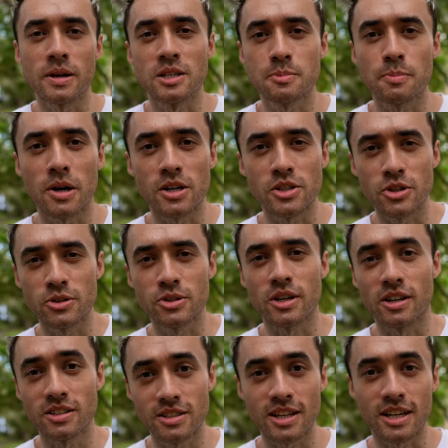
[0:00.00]
inspires you to
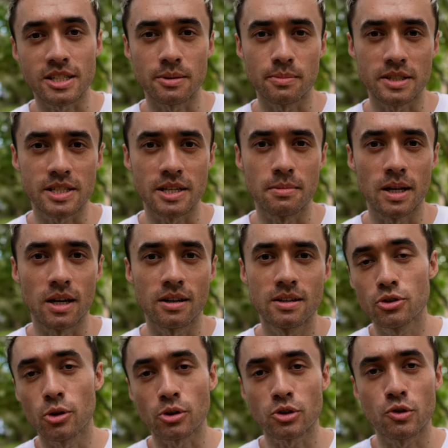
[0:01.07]
undertake something similar,
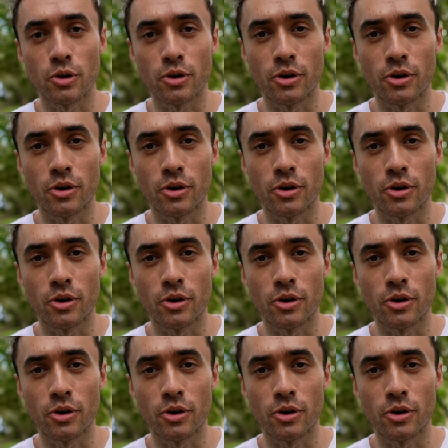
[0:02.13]
doctor or